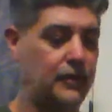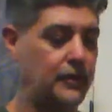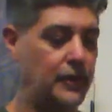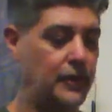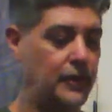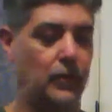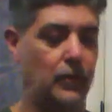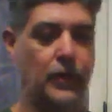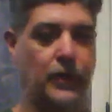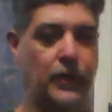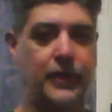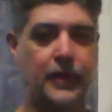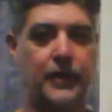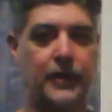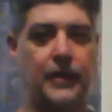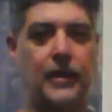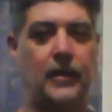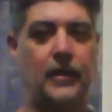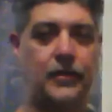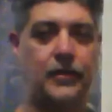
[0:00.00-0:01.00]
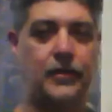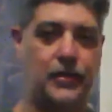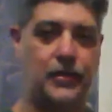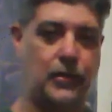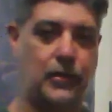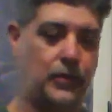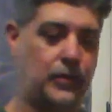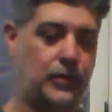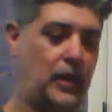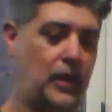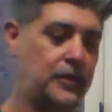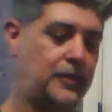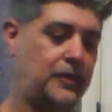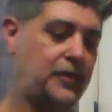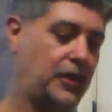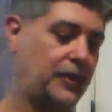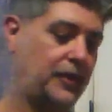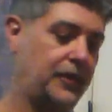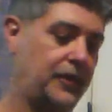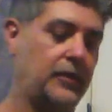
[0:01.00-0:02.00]
me working, and I'll
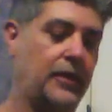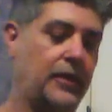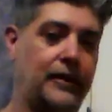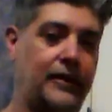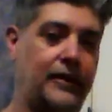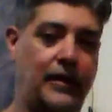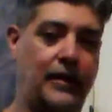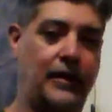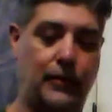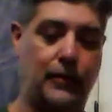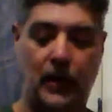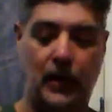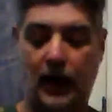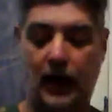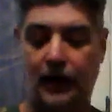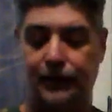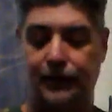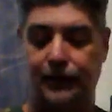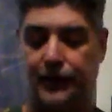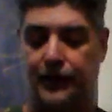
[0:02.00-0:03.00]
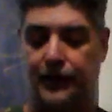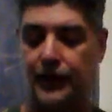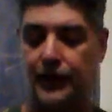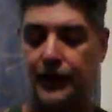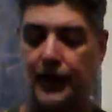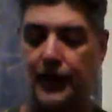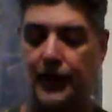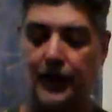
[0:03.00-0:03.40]
shut the light table off, and